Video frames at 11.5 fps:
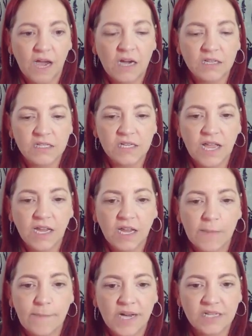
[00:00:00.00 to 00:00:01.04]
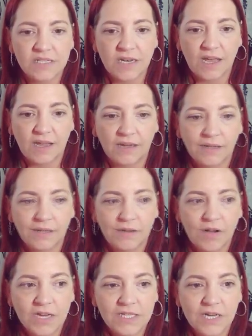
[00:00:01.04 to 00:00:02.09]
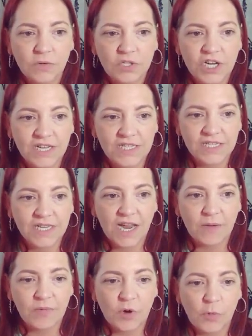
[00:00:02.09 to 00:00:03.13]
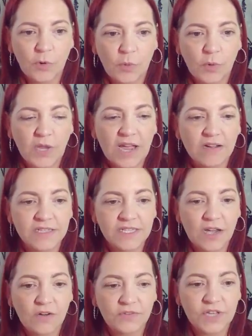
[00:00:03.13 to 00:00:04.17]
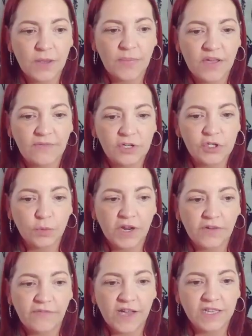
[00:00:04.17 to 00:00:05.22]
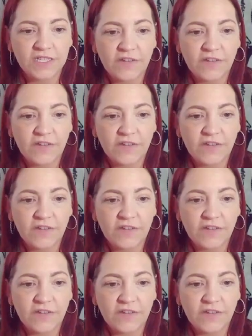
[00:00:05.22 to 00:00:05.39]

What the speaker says: Bustling and bustling. Nice little chess table, but we'll get ourselves a bit of a drink first.